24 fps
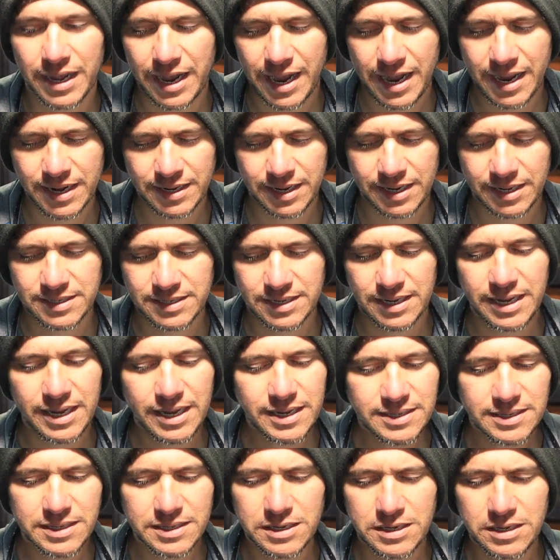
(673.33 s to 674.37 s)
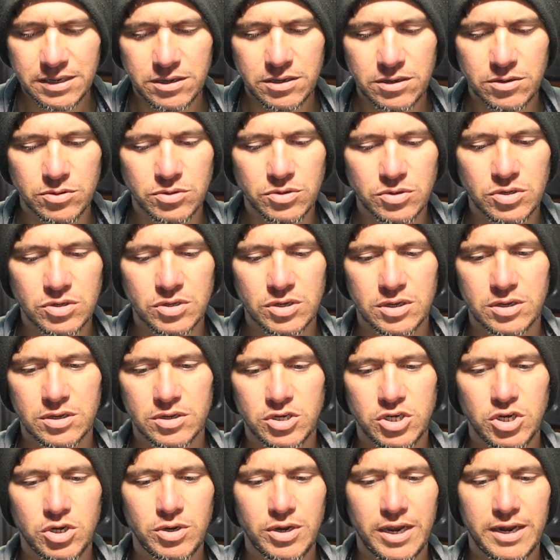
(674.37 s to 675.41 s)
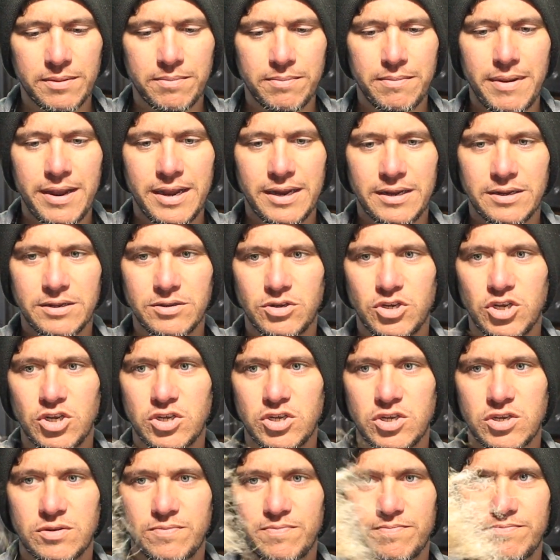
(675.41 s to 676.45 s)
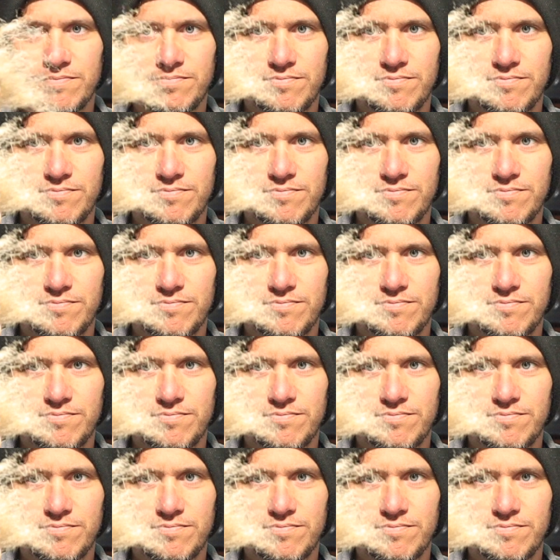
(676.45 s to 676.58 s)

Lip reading: And it's easy to use because you can make just